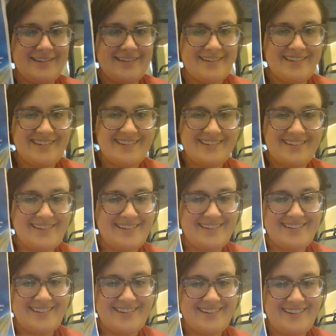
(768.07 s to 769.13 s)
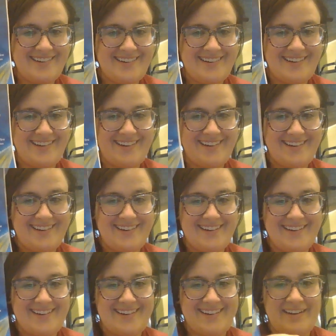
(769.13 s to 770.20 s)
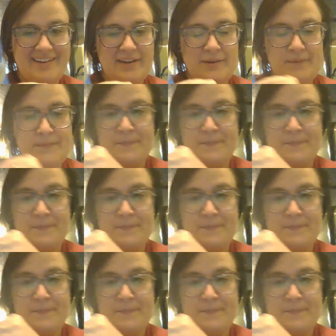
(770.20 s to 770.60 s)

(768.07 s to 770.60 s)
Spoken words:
Nobody speaks.